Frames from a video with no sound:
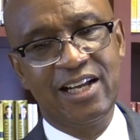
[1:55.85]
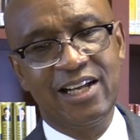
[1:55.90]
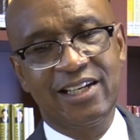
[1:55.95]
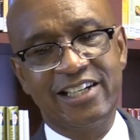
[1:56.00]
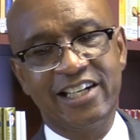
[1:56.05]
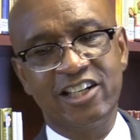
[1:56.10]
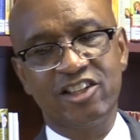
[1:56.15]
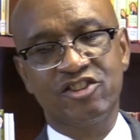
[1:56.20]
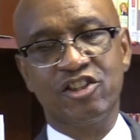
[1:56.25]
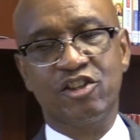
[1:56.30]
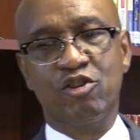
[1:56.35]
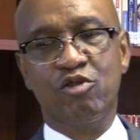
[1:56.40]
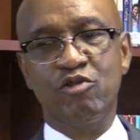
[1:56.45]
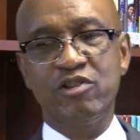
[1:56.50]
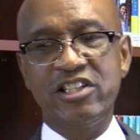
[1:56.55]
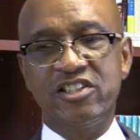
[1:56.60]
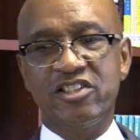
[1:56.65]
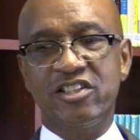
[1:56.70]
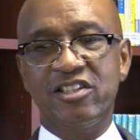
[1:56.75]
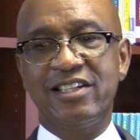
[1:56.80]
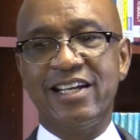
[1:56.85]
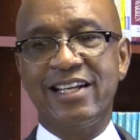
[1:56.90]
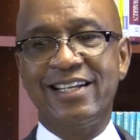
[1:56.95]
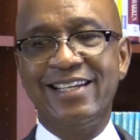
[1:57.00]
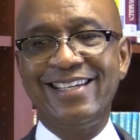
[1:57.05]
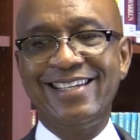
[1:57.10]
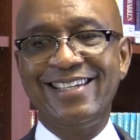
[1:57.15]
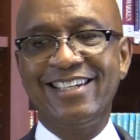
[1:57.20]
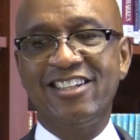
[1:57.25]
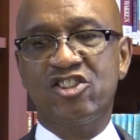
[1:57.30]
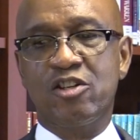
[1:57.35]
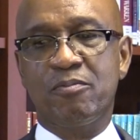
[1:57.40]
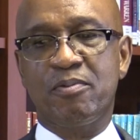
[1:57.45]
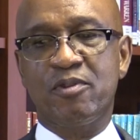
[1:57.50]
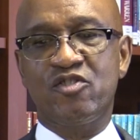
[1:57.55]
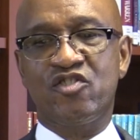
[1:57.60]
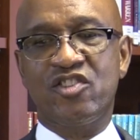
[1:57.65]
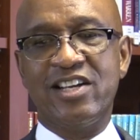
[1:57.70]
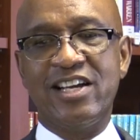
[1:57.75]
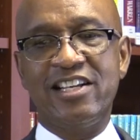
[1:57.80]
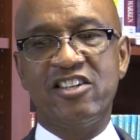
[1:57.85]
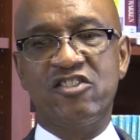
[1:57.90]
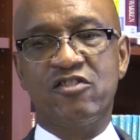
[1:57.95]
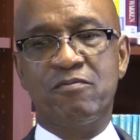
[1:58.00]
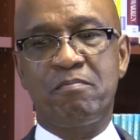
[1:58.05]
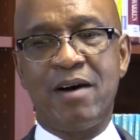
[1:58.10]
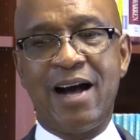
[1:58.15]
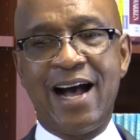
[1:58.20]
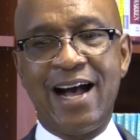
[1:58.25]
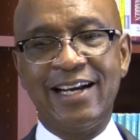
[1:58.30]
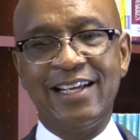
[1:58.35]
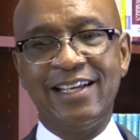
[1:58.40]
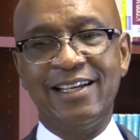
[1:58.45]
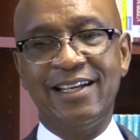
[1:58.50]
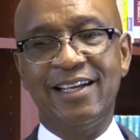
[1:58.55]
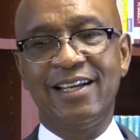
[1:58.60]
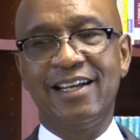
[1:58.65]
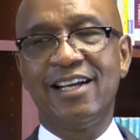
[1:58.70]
tells the Christian that he is to present his body